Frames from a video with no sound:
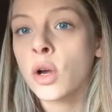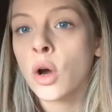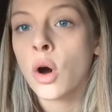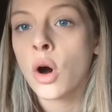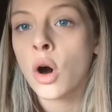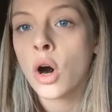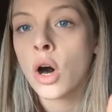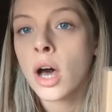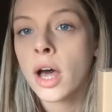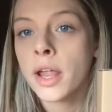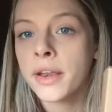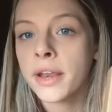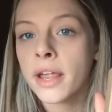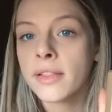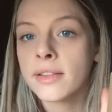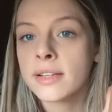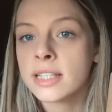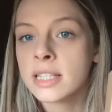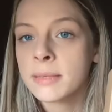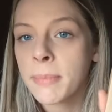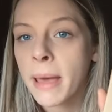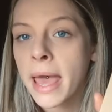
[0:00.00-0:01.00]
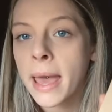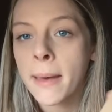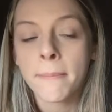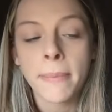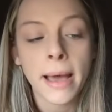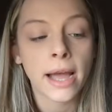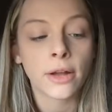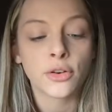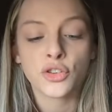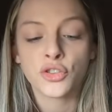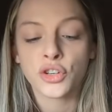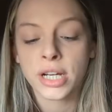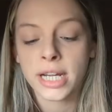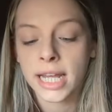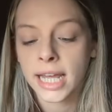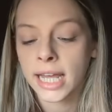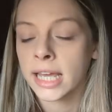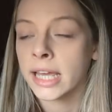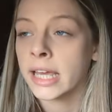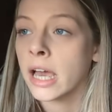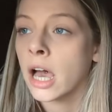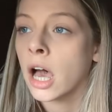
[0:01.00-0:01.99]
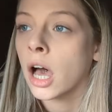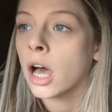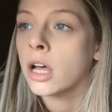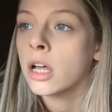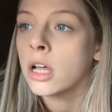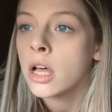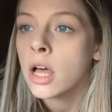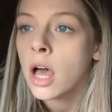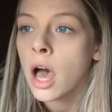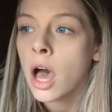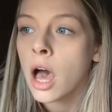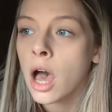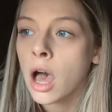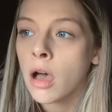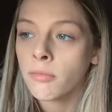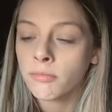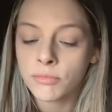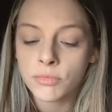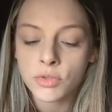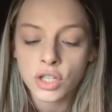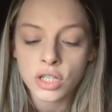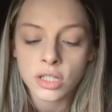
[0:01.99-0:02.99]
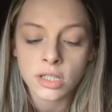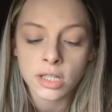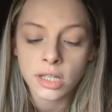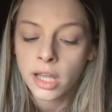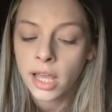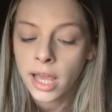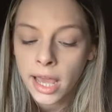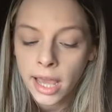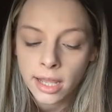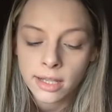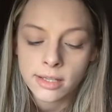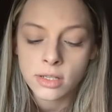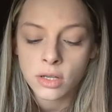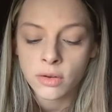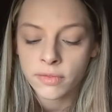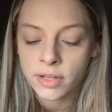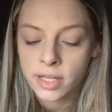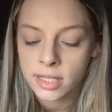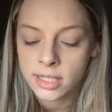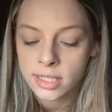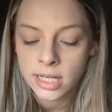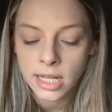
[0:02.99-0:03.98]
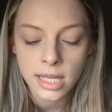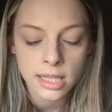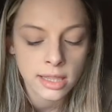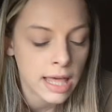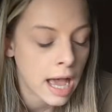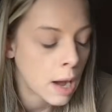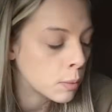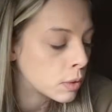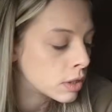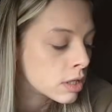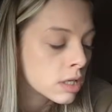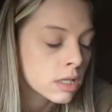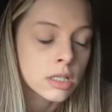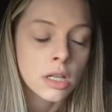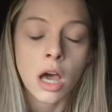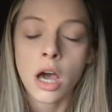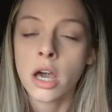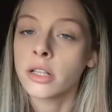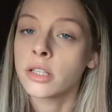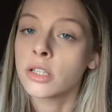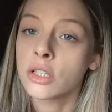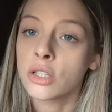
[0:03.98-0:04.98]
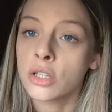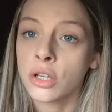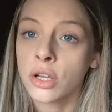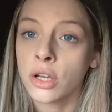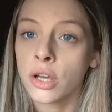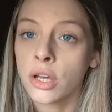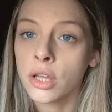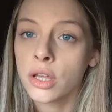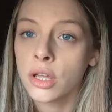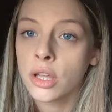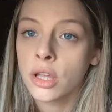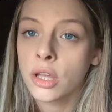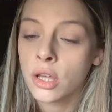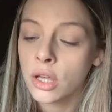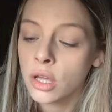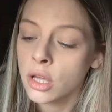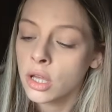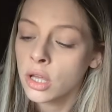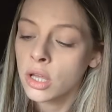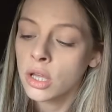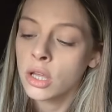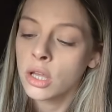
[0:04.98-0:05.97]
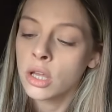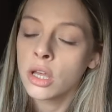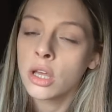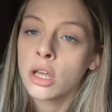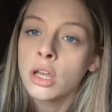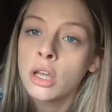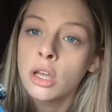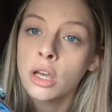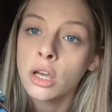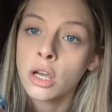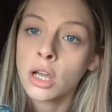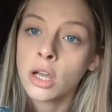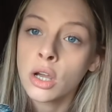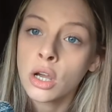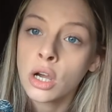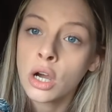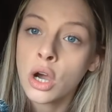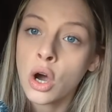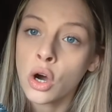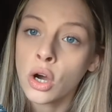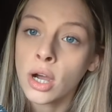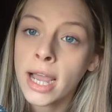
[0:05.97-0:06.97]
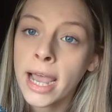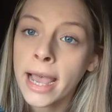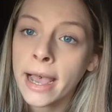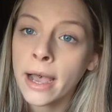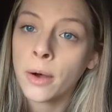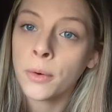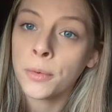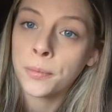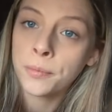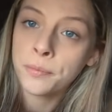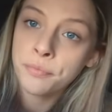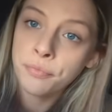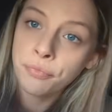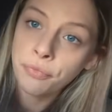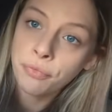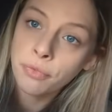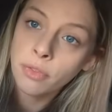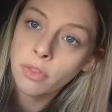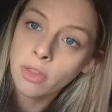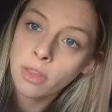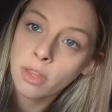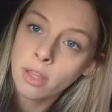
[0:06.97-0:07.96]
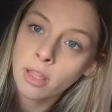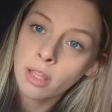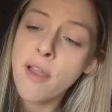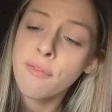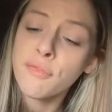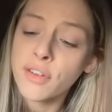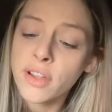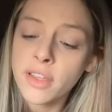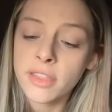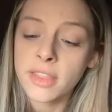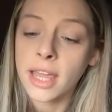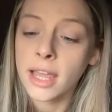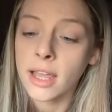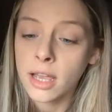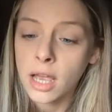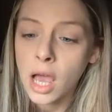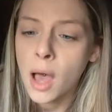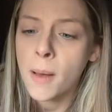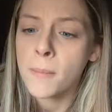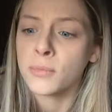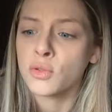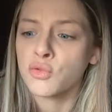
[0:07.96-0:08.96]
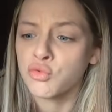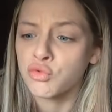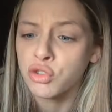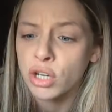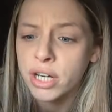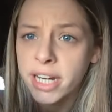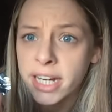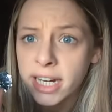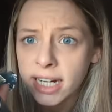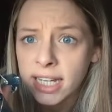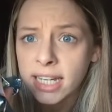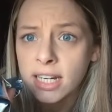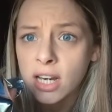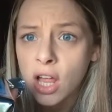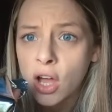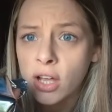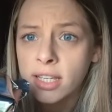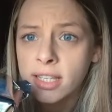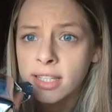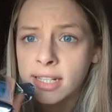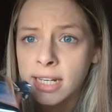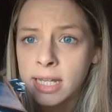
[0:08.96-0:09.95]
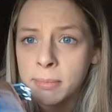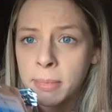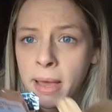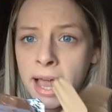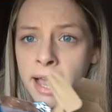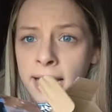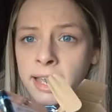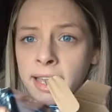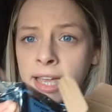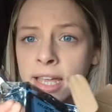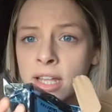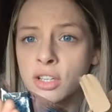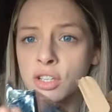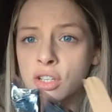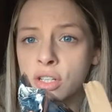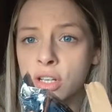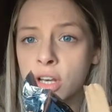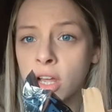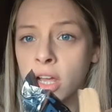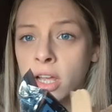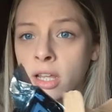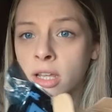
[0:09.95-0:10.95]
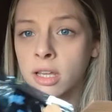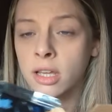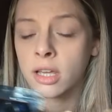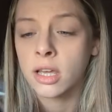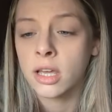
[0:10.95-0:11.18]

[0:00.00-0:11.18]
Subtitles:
got another spare battery here, just in case obviously that one decides to conk out. Everything comes really nicely packaged, like,